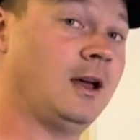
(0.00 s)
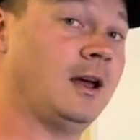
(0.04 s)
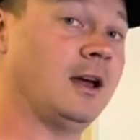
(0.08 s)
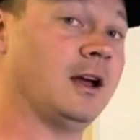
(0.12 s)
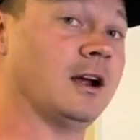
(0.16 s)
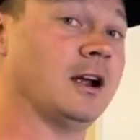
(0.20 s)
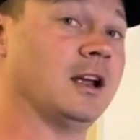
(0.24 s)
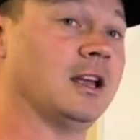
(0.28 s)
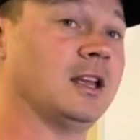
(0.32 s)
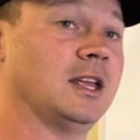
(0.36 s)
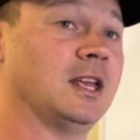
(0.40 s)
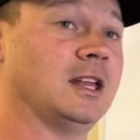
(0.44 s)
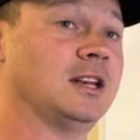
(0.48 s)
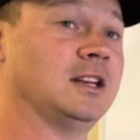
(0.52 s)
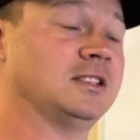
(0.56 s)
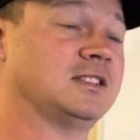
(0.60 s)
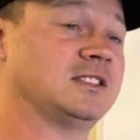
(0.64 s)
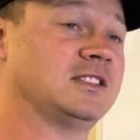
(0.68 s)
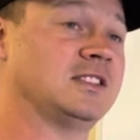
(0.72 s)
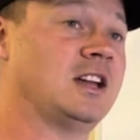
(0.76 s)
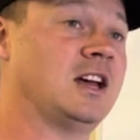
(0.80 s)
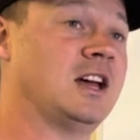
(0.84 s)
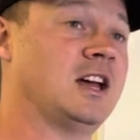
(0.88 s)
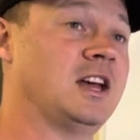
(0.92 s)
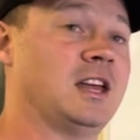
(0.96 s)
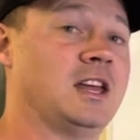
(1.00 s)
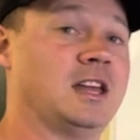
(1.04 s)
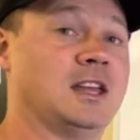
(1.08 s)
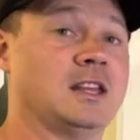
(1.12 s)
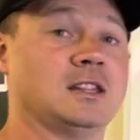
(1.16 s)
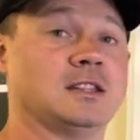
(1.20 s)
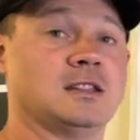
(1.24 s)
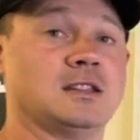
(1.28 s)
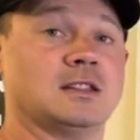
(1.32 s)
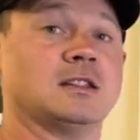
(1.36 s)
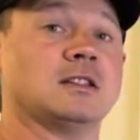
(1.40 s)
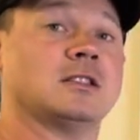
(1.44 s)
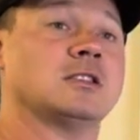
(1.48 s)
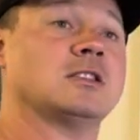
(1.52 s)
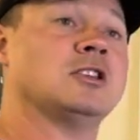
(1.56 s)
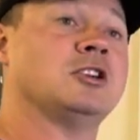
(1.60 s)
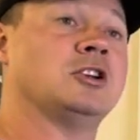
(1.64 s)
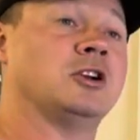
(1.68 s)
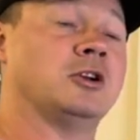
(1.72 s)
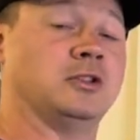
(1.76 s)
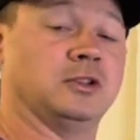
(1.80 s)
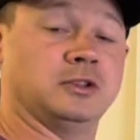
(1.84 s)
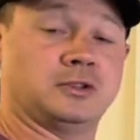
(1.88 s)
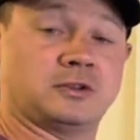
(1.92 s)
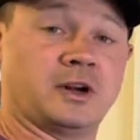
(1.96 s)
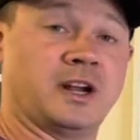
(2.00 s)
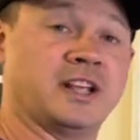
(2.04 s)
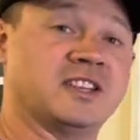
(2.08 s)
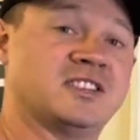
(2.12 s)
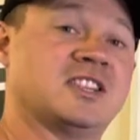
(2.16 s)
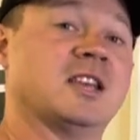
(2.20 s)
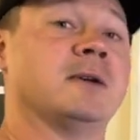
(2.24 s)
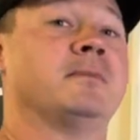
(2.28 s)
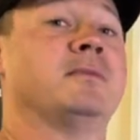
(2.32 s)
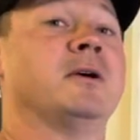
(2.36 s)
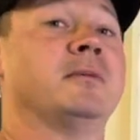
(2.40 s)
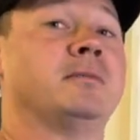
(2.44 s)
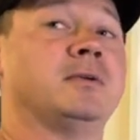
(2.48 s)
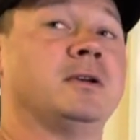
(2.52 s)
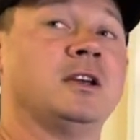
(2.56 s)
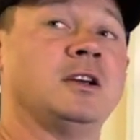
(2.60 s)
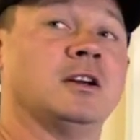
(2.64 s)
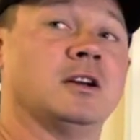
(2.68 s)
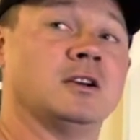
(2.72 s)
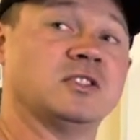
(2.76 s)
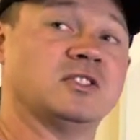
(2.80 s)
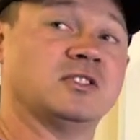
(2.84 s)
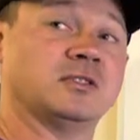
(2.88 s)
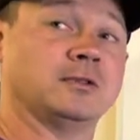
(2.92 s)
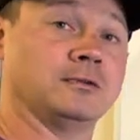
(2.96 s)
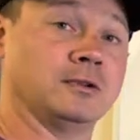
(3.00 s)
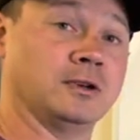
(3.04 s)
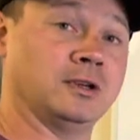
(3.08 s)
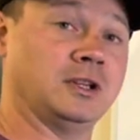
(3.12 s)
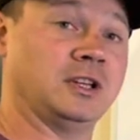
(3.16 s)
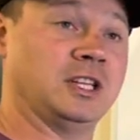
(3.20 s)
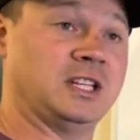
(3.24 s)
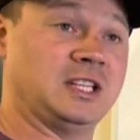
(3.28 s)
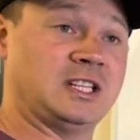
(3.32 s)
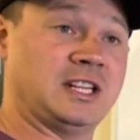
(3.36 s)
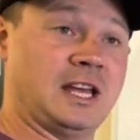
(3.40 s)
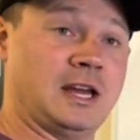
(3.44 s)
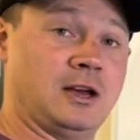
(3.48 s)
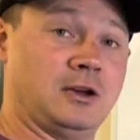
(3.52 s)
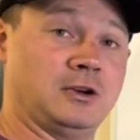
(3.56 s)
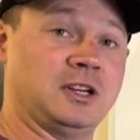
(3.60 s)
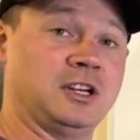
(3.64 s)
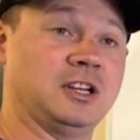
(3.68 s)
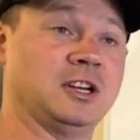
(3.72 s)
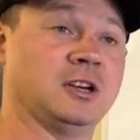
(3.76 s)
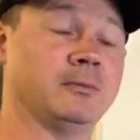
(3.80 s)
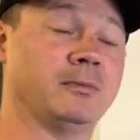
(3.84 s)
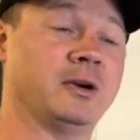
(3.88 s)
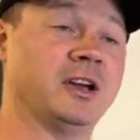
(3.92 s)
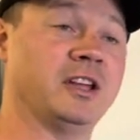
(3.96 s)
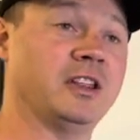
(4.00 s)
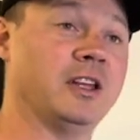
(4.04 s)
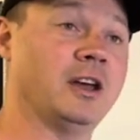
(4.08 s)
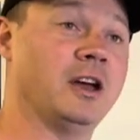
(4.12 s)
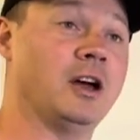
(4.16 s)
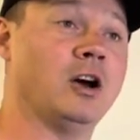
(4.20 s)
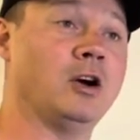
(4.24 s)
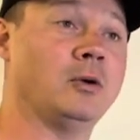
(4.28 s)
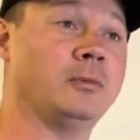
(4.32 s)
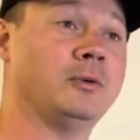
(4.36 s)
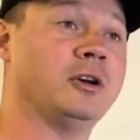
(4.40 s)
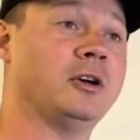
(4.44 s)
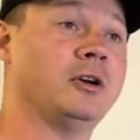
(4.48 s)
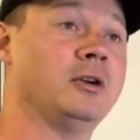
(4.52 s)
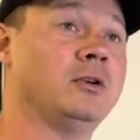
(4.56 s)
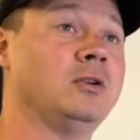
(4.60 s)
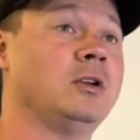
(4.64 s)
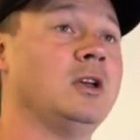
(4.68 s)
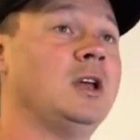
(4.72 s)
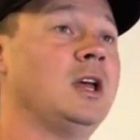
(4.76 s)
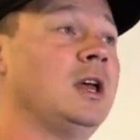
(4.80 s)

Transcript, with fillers: All right, and it's not you know the tricep up here; it's really down here by the elbow.